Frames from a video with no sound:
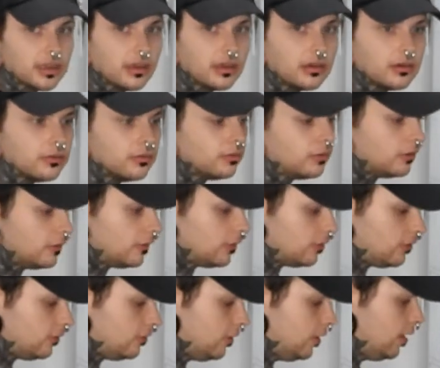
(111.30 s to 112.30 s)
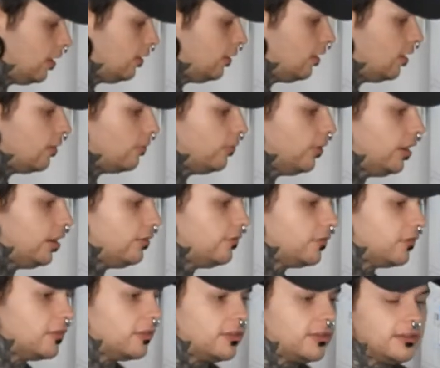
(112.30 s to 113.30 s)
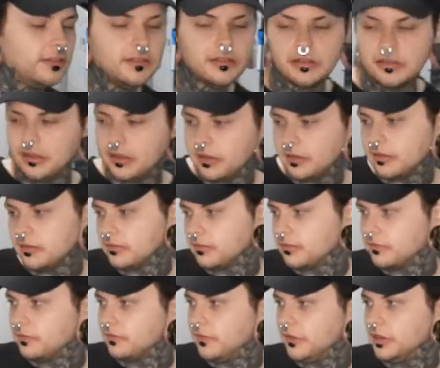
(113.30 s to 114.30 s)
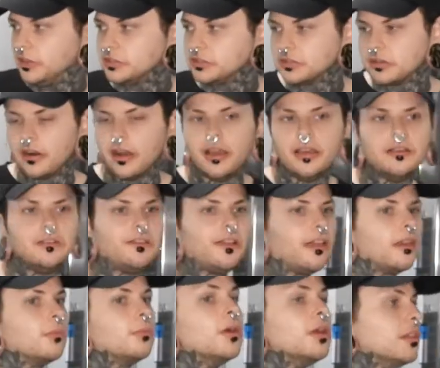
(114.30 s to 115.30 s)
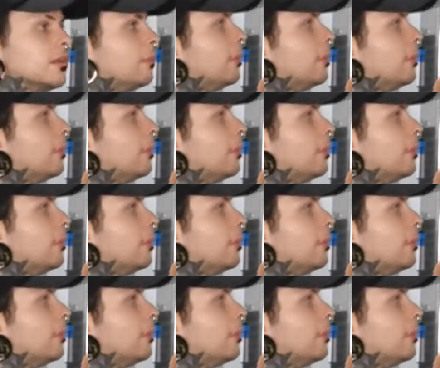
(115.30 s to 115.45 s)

I own, so I'm waiting for things to like finish drying so I can put